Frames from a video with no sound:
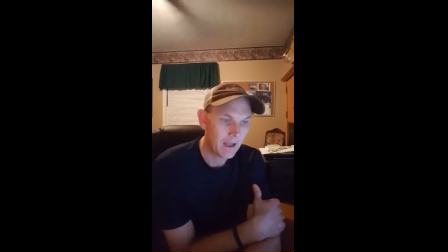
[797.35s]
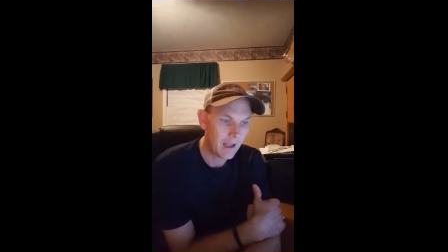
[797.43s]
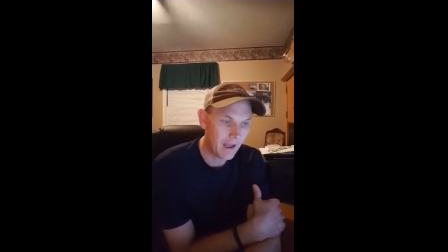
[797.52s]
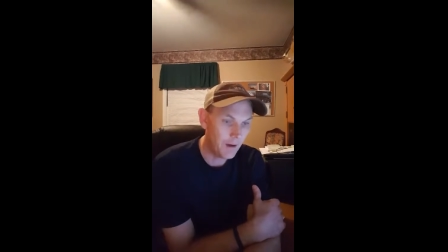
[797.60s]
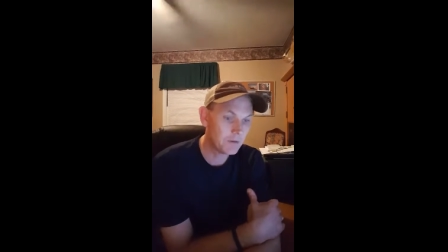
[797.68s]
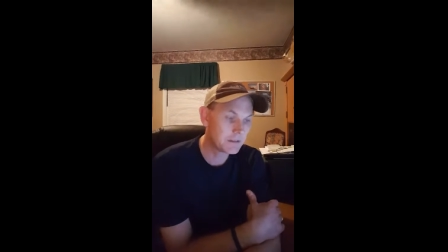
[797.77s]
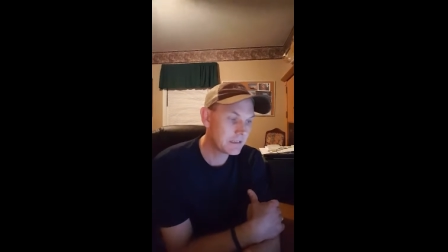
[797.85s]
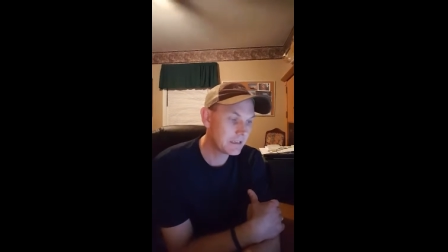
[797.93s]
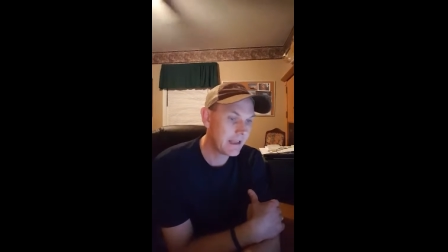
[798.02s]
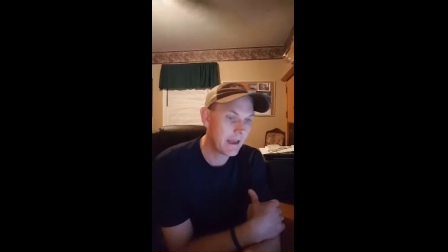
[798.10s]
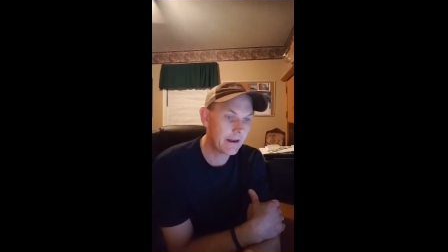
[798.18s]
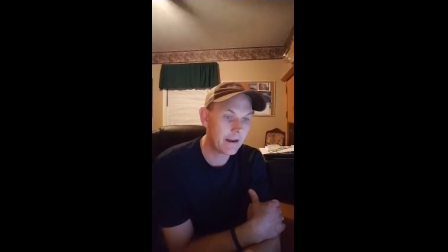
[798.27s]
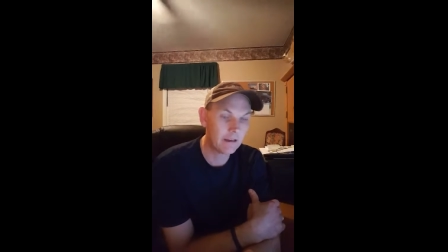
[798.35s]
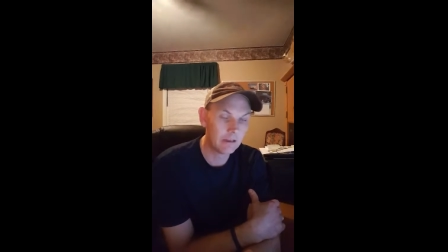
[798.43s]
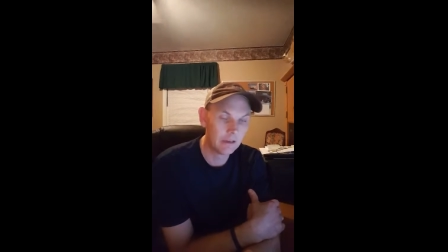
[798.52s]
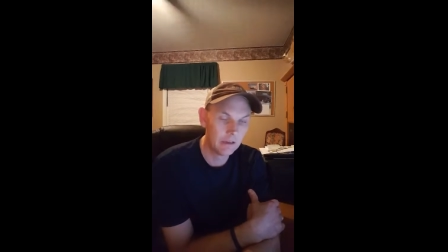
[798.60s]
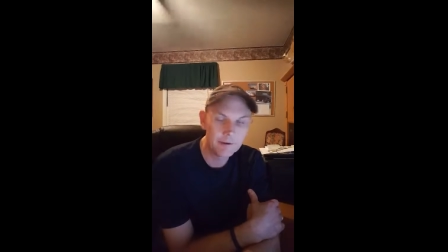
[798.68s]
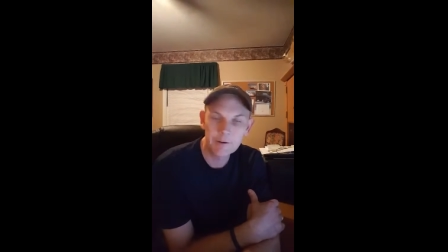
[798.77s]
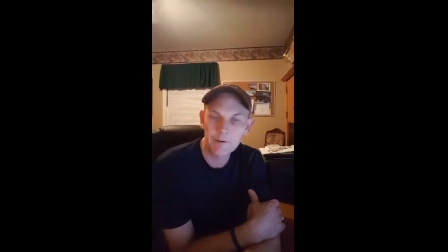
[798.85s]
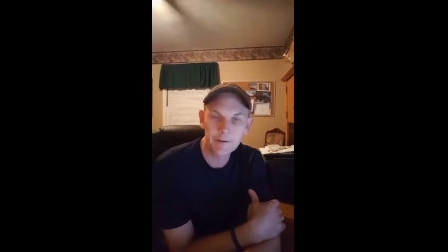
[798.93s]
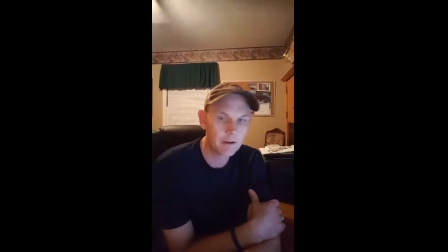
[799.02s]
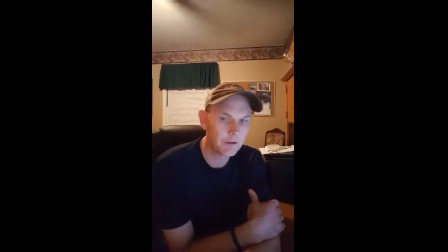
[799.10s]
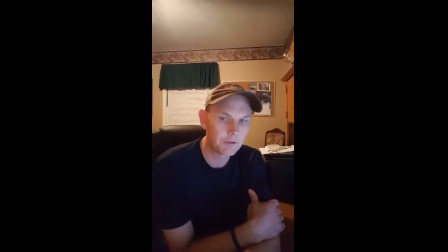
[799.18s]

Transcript: I would sit down and literally go